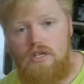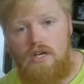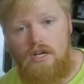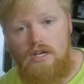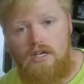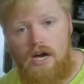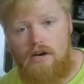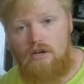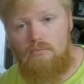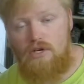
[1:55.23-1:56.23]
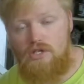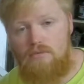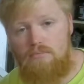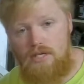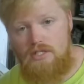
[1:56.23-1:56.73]
and higher compression
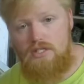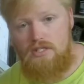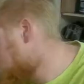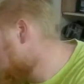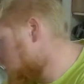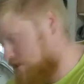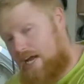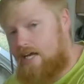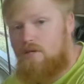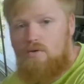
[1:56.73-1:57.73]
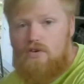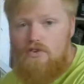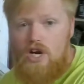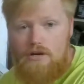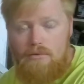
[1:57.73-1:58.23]
pistons. It's exactly what I've
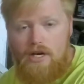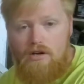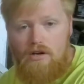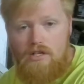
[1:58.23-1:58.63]
got in my car.